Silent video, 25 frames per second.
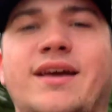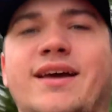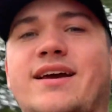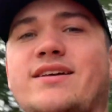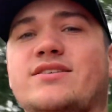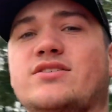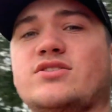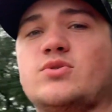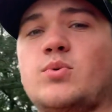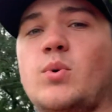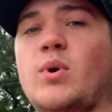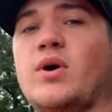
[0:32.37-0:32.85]

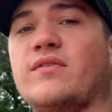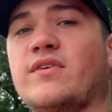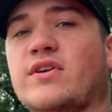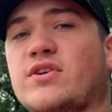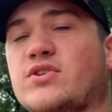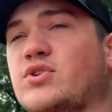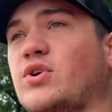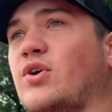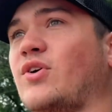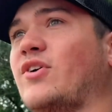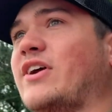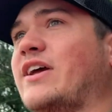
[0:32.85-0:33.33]
It's a
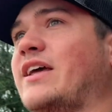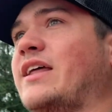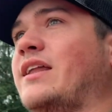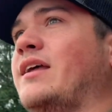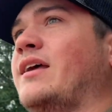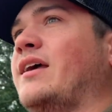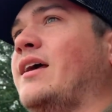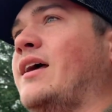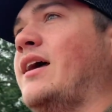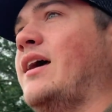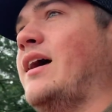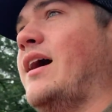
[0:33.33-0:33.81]
12-inch target.
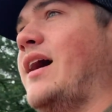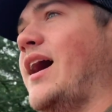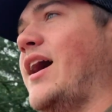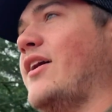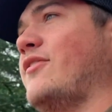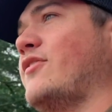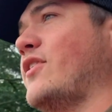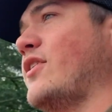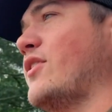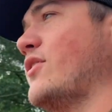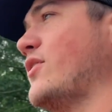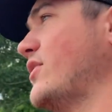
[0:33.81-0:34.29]
I
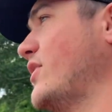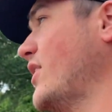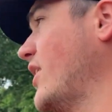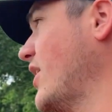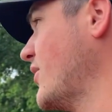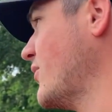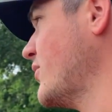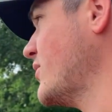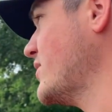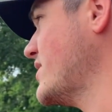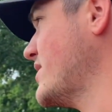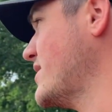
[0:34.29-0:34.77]
figured a
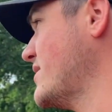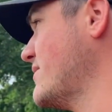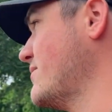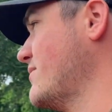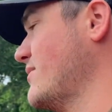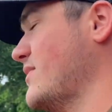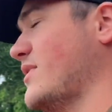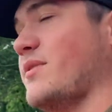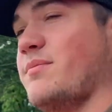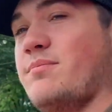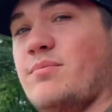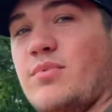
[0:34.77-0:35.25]
duck was,
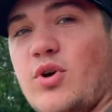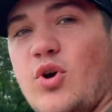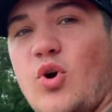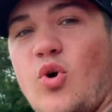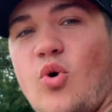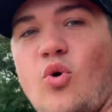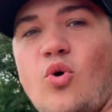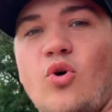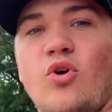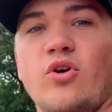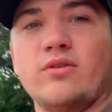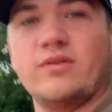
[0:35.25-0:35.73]
the
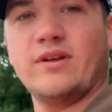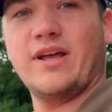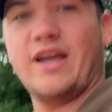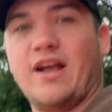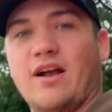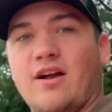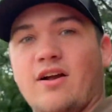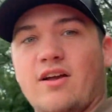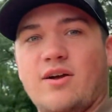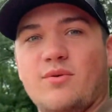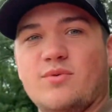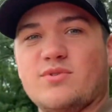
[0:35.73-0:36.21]
core
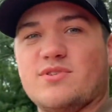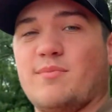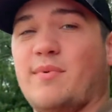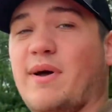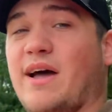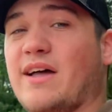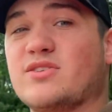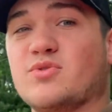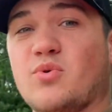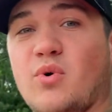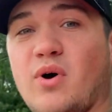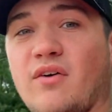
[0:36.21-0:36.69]
area was
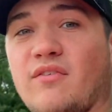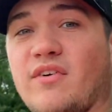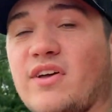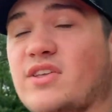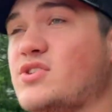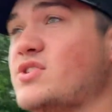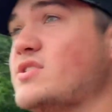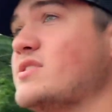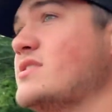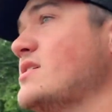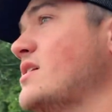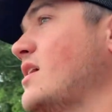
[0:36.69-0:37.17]
about 12
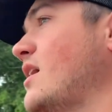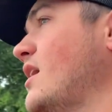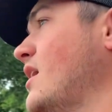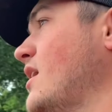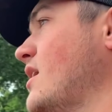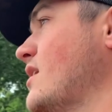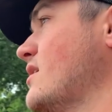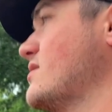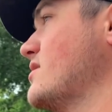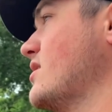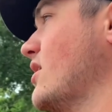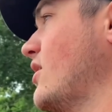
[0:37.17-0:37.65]
inches.
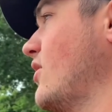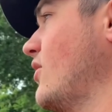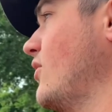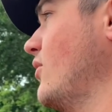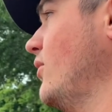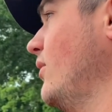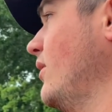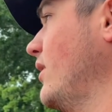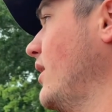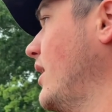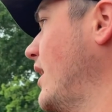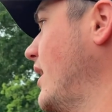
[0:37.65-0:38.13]
So
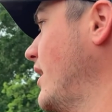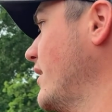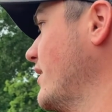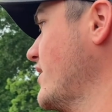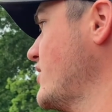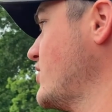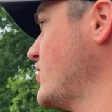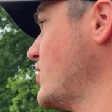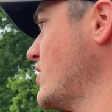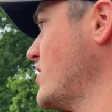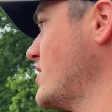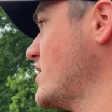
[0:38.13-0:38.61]

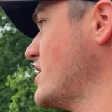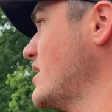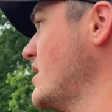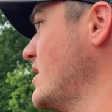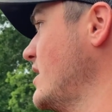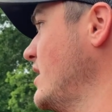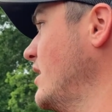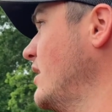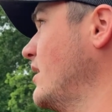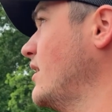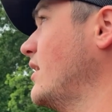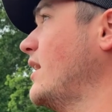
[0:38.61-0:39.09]
let's just
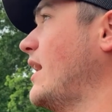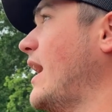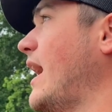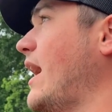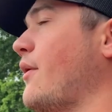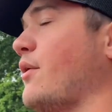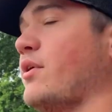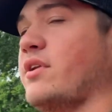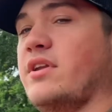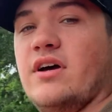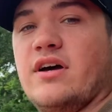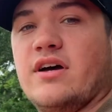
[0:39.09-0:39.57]
see
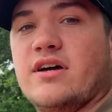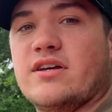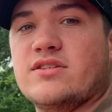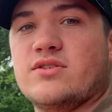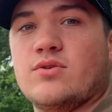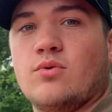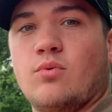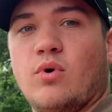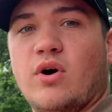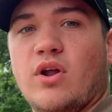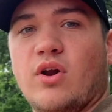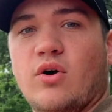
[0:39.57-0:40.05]
how it does,
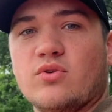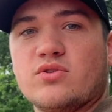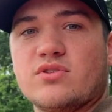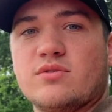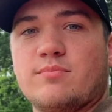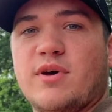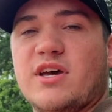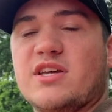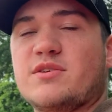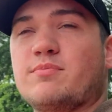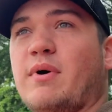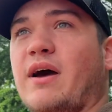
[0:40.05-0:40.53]
what holds the
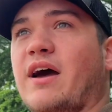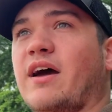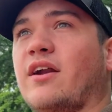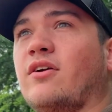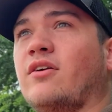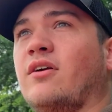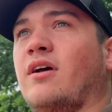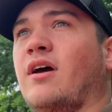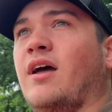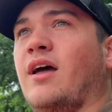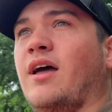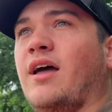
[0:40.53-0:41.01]
best
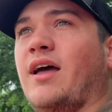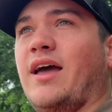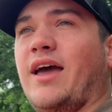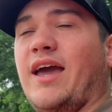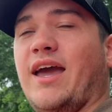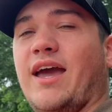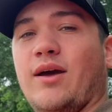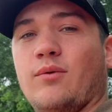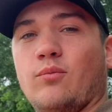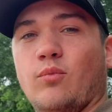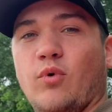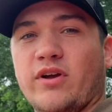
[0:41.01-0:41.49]
pattern,
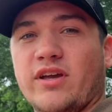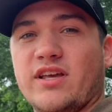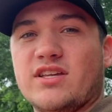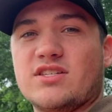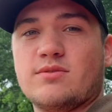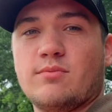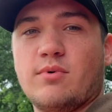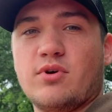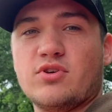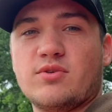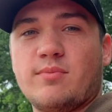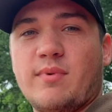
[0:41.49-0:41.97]
and what gets
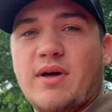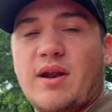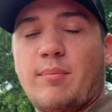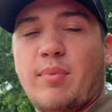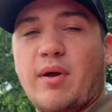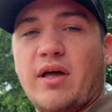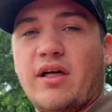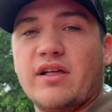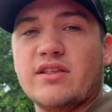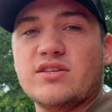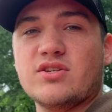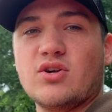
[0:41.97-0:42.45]
the most amount of
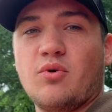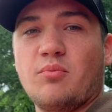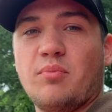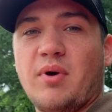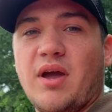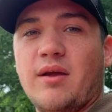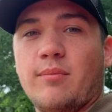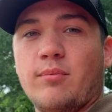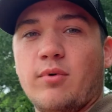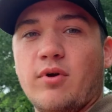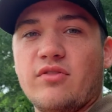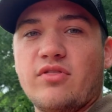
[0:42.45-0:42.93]
pellets on
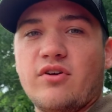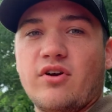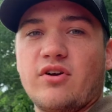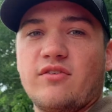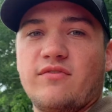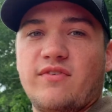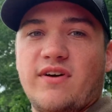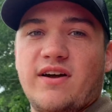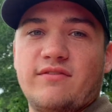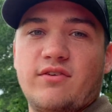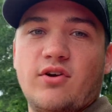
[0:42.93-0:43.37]
paper at 35